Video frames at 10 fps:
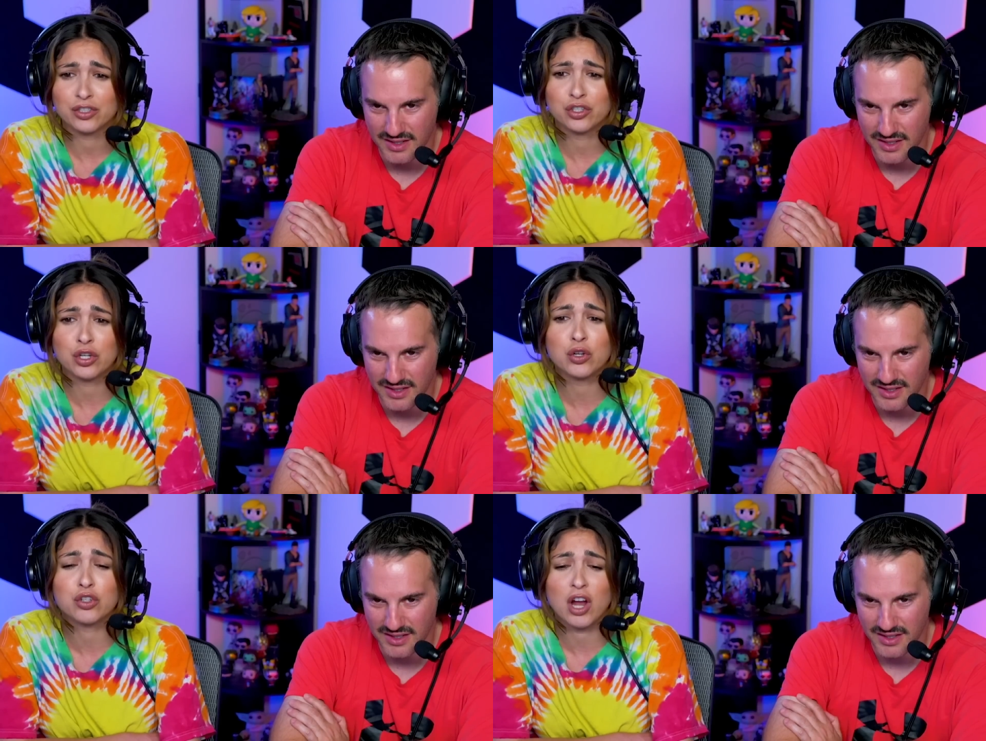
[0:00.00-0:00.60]

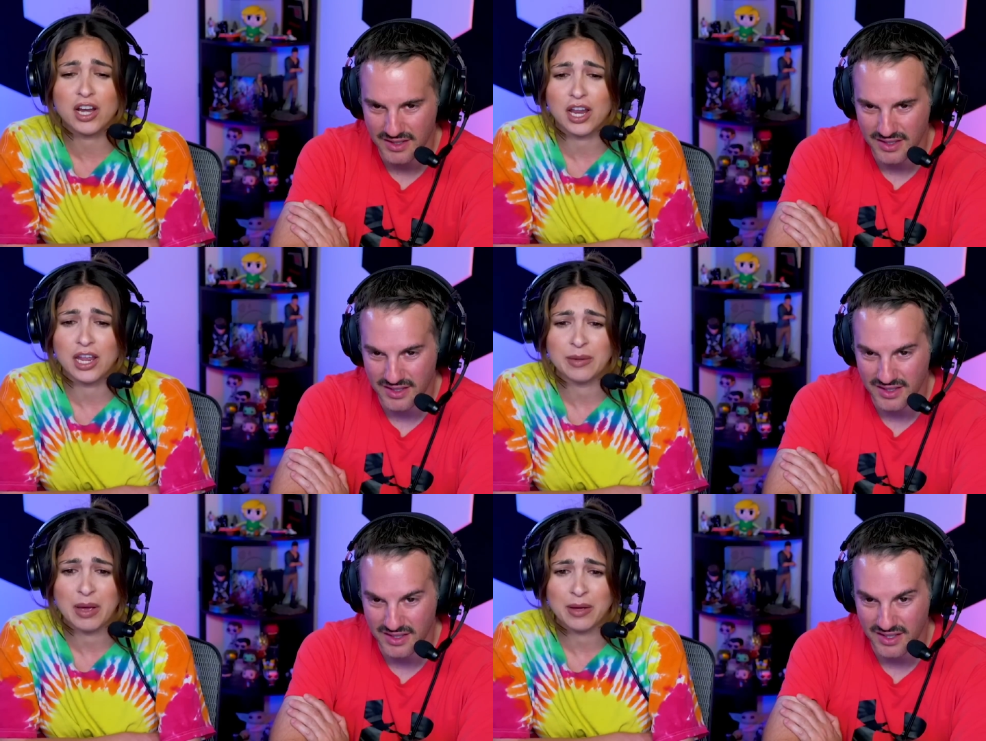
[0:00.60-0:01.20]
Speaker 1: shoot, try to
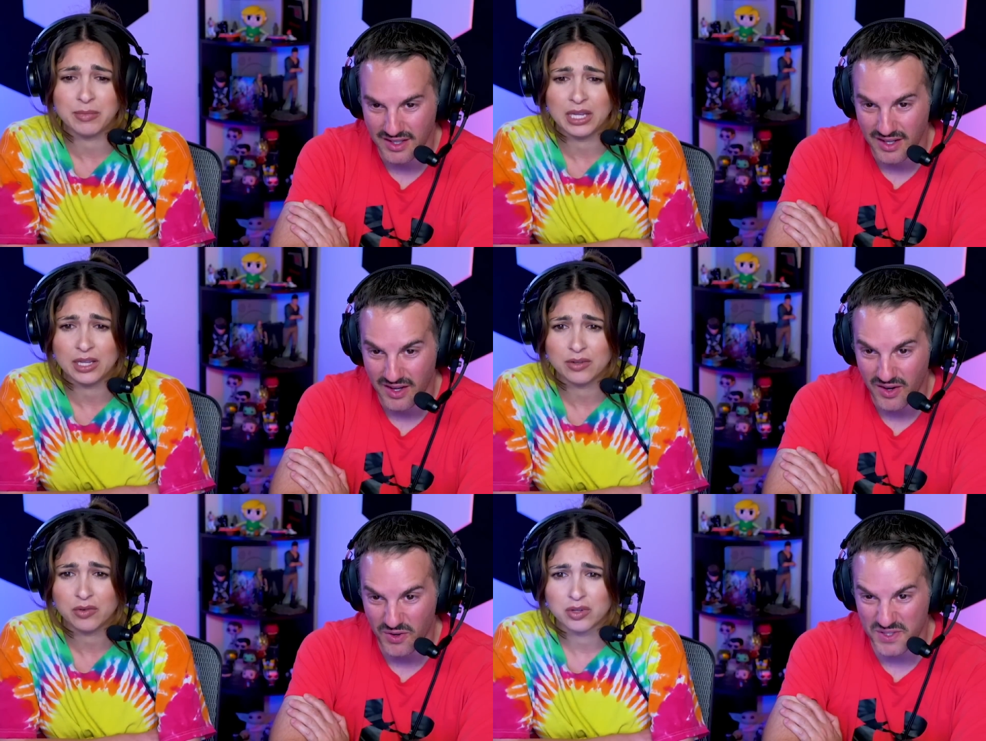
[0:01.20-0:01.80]
aim at me.
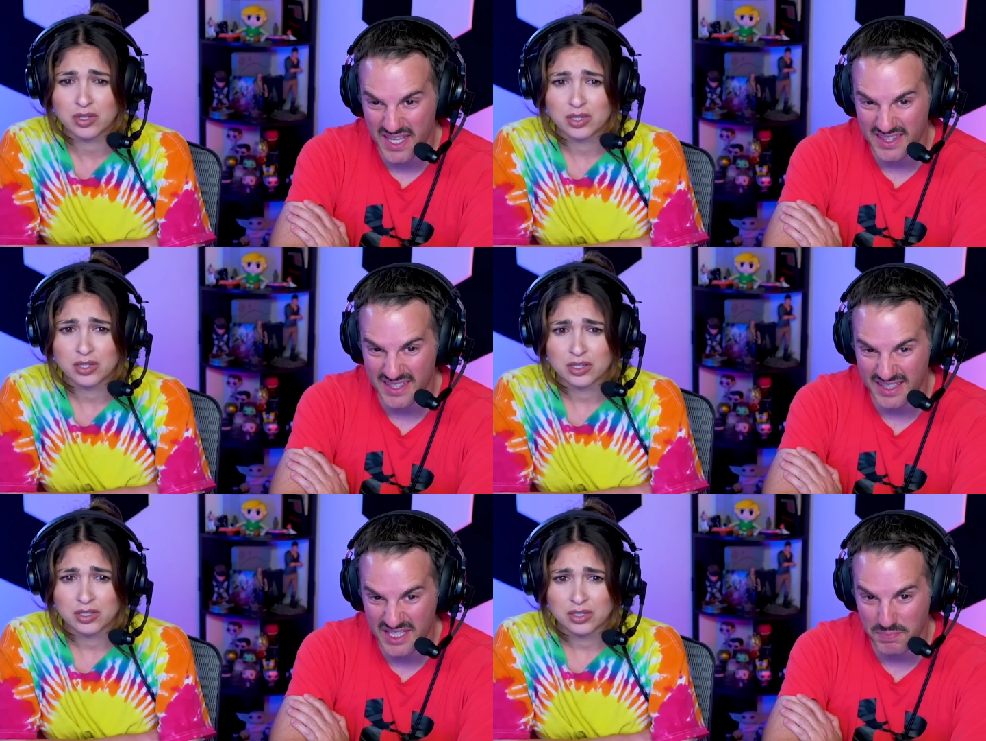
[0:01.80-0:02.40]
Speaker 2: Oh, is that the
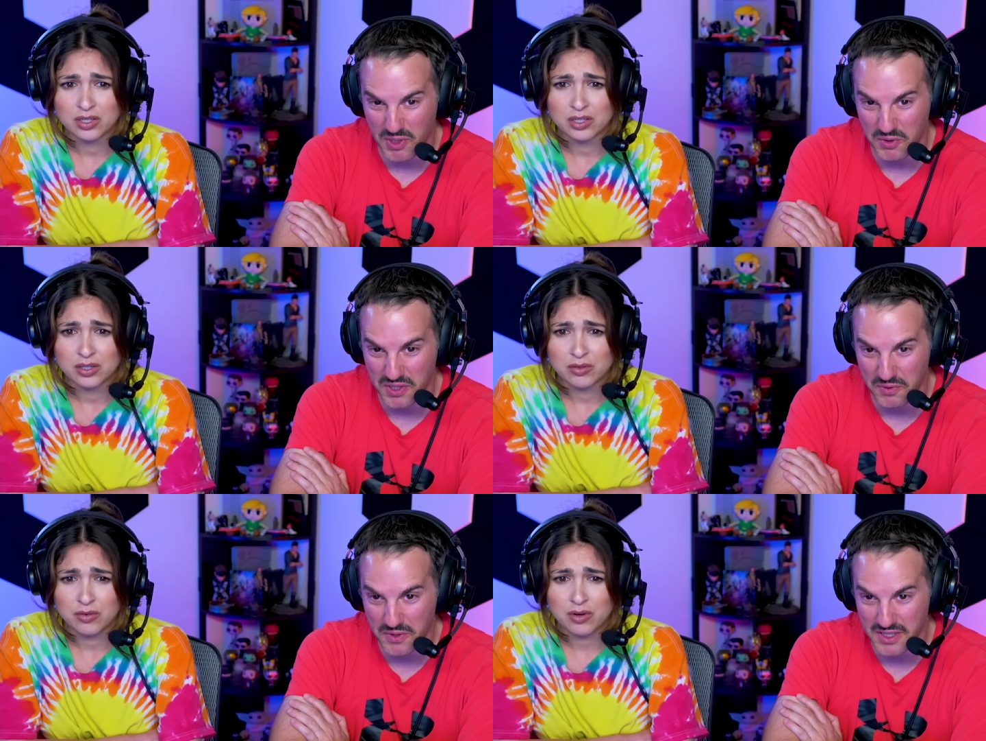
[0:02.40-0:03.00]
exploding
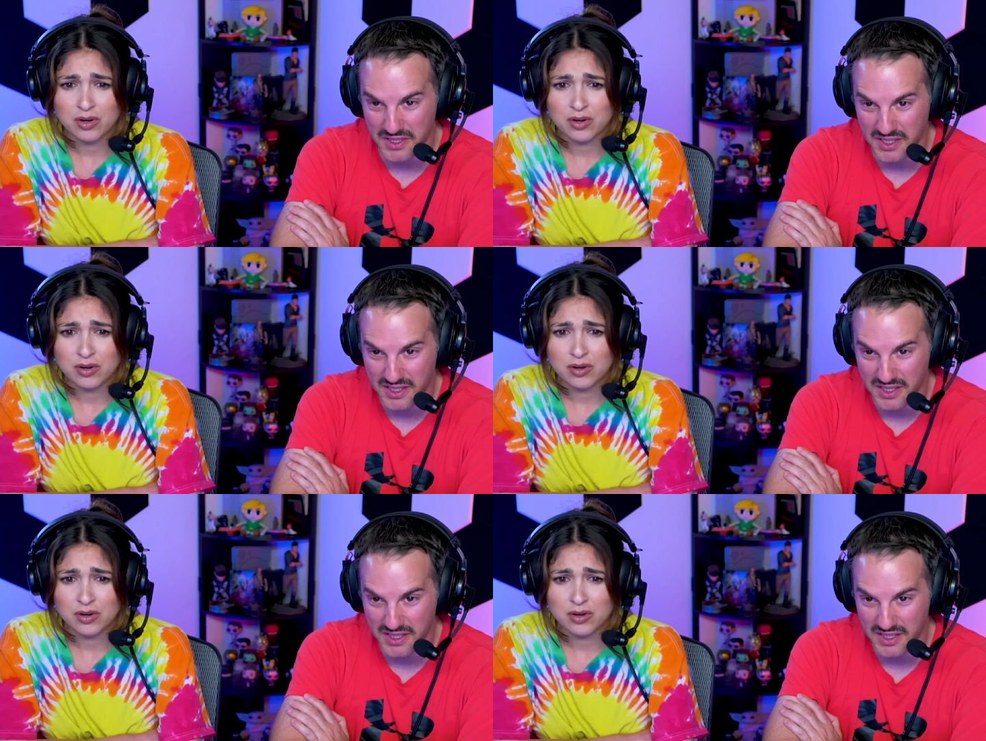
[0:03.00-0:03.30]
one?